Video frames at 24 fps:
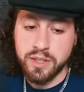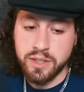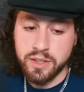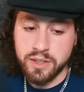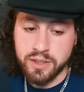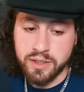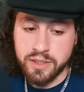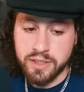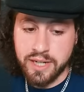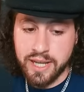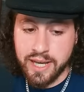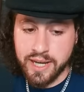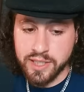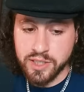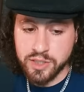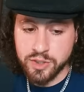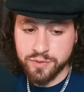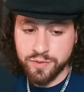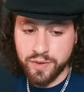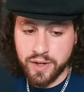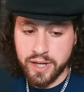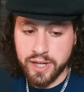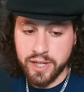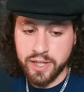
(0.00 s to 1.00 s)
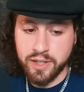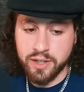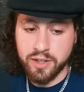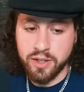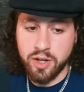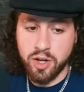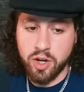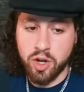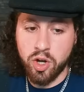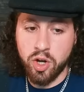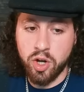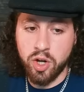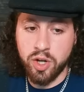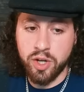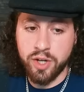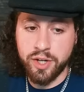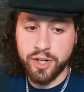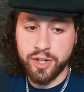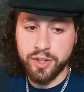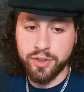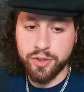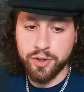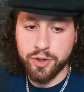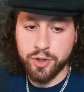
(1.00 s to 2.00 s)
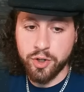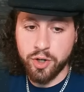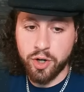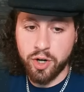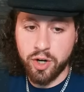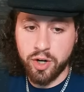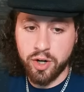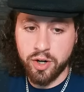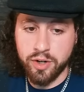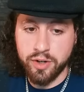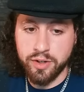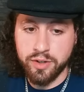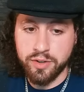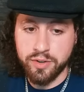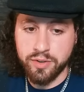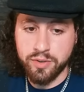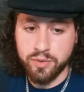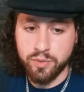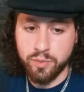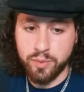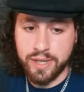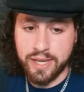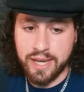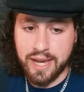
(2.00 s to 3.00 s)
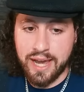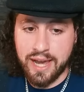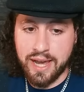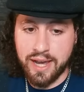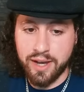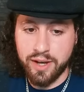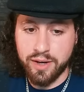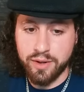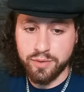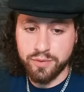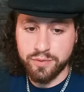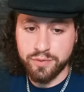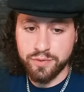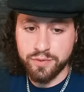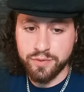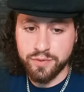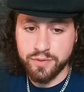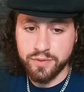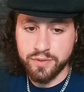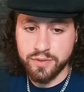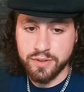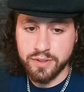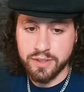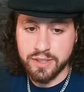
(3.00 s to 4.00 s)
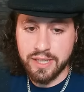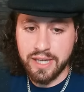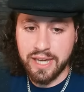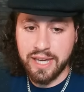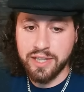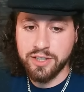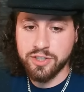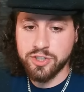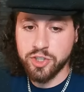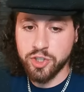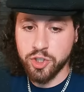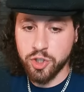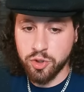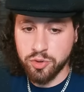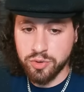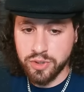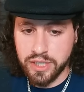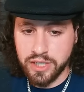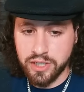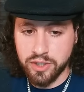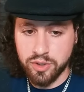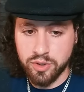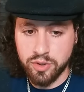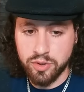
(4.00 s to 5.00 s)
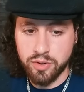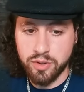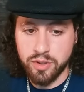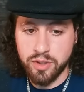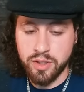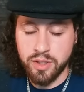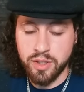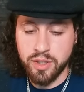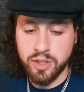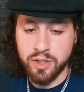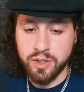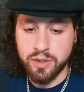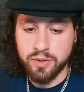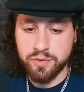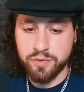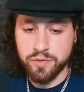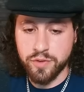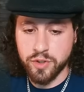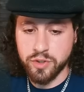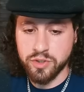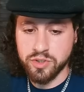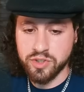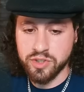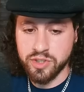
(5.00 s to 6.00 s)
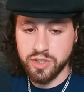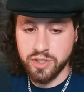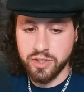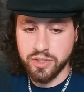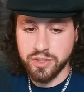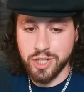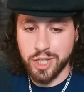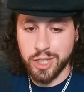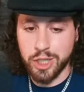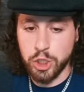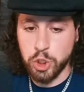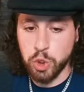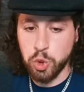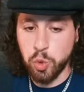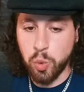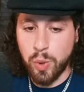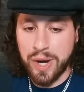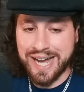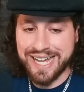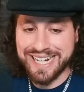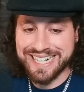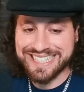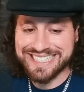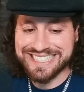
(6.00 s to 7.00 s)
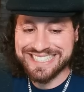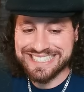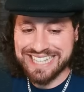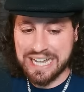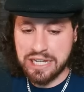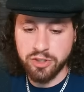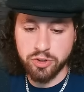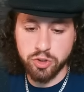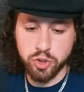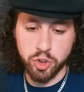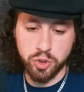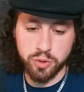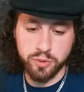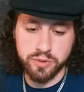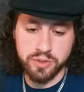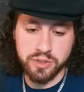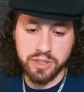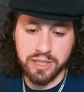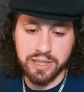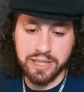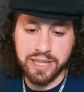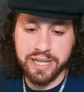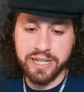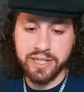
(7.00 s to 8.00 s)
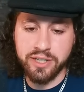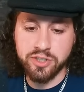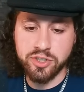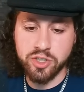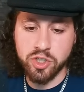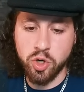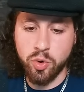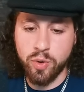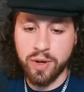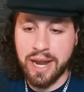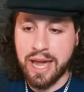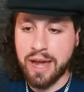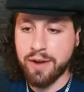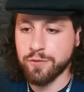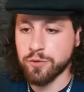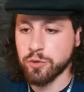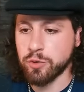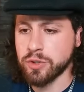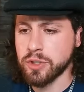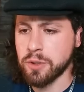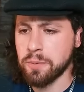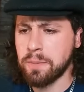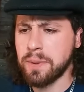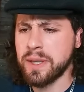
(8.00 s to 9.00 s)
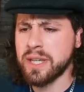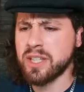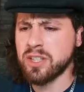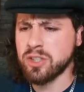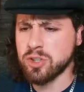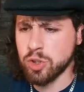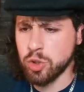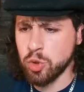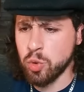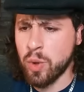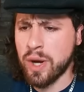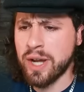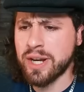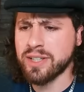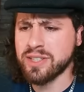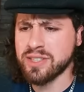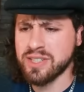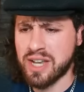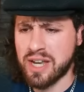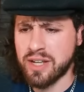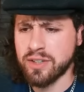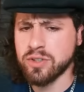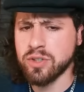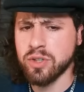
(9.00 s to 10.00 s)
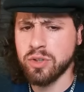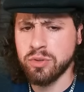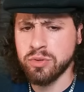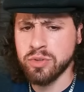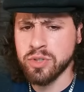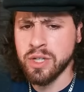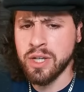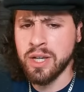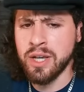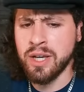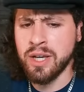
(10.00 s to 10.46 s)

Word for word: Next fight on the card, we have Casey O'Neill versus Luana Santos. The ladies are going after it. The pick is Luana Santos.